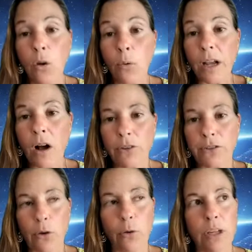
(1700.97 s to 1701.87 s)
we
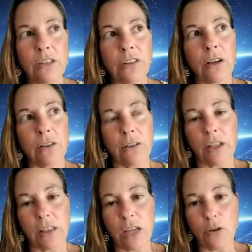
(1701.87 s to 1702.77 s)
also he do,
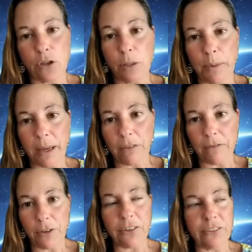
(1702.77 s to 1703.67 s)
like they usually pick
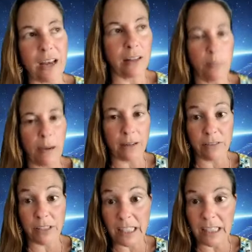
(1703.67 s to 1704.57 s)
verses out of the
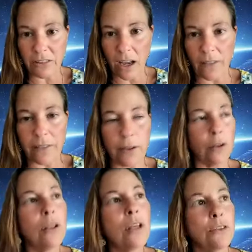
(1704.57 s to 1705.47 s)
Bhagavad Gita and
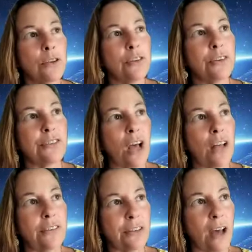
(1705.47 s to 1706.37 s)
they'll they'll
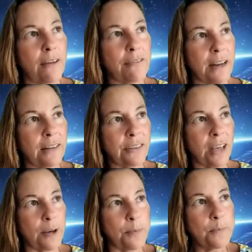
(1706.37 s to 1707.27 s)
discuss stuff and I
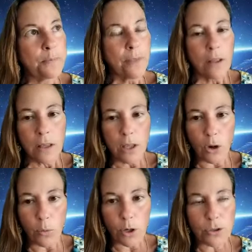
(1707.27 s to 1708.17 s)
said you
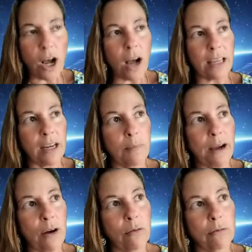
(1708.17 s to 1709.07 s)
know we were talking
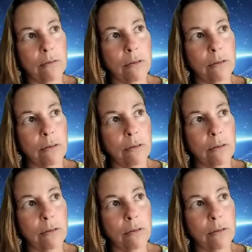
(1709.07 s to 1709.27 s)
about